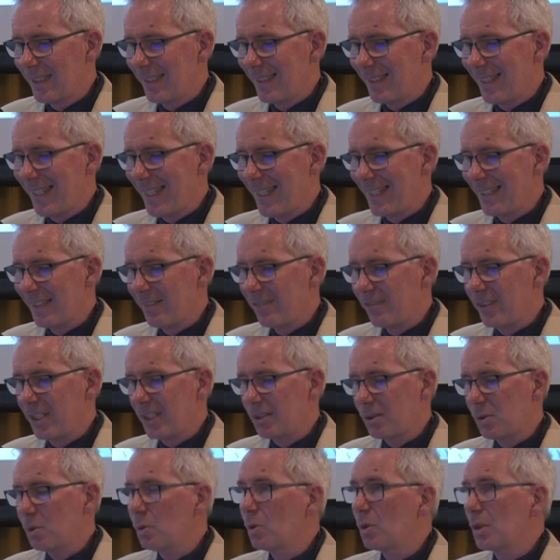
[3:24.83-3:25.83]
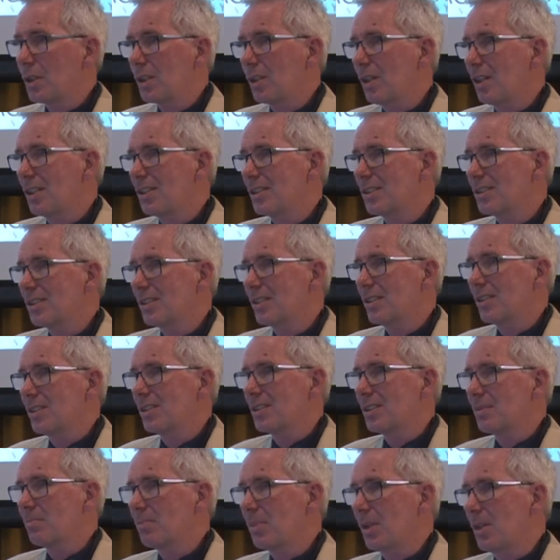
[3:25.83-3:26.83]
they in effect organised the
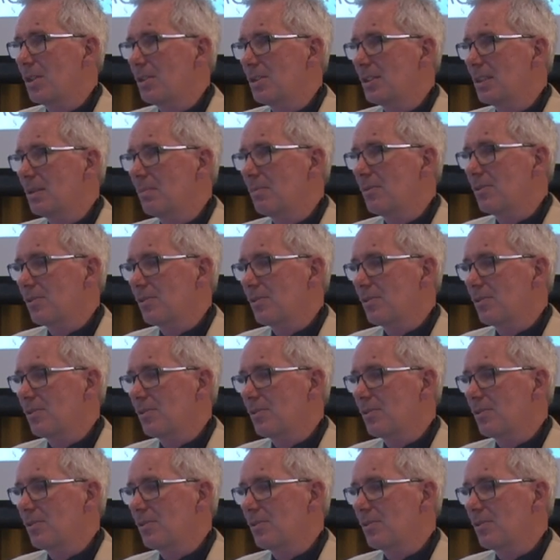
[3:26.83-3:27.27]
symposium